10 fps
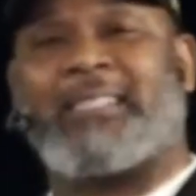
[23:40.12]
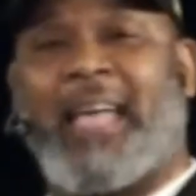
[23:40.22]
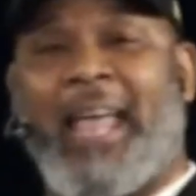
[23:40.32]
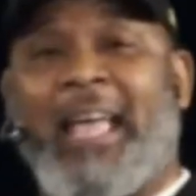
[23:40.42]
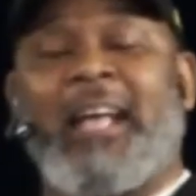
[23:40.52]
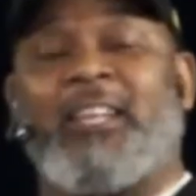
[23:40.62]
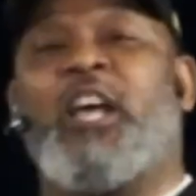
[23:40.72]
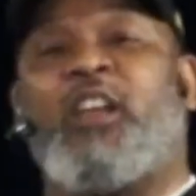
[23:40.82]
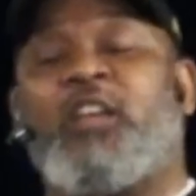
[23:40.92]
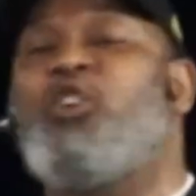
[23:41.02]
tank,
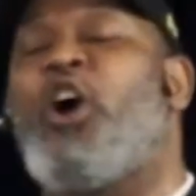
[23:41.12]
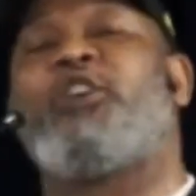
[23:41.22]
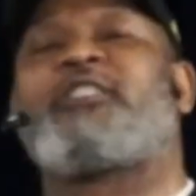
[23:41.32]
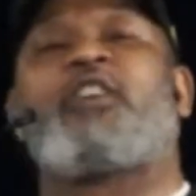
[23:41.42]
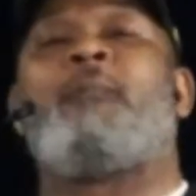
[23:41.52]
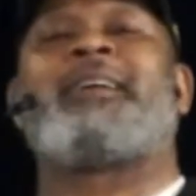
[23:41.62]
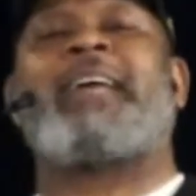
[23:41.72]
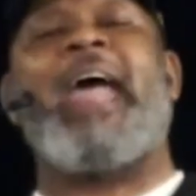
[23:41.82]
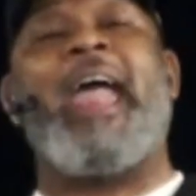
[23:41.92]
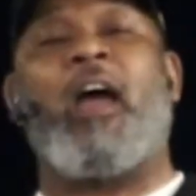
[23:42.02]
you heard so much
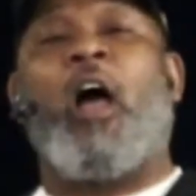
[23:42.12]
air.